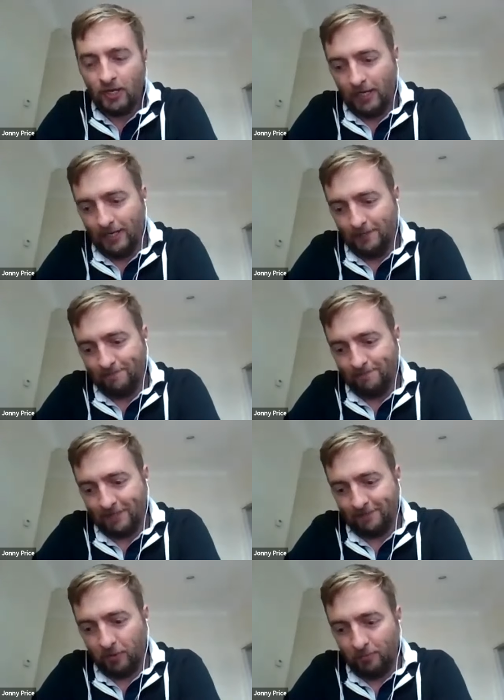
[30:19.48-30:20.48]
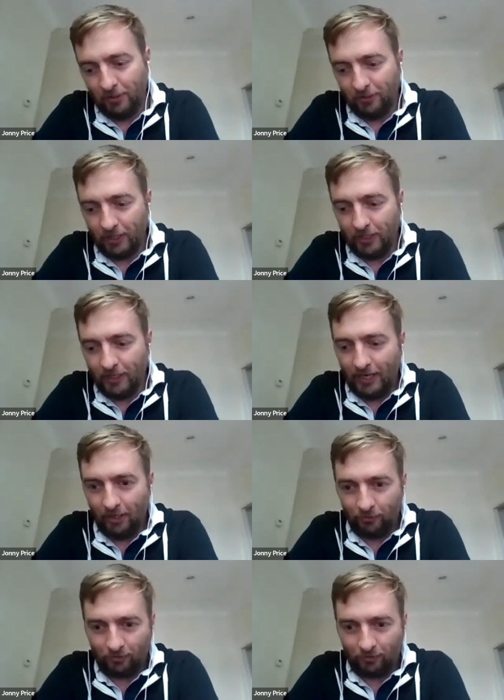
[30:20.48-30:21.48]
Um, and so we build it in
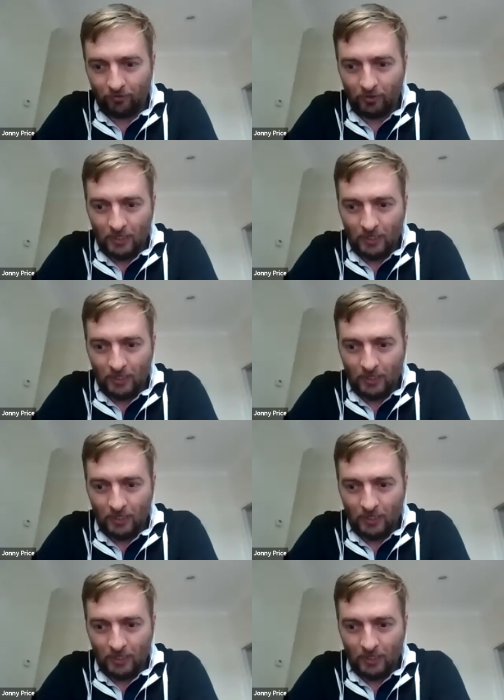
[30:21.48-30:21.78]
house.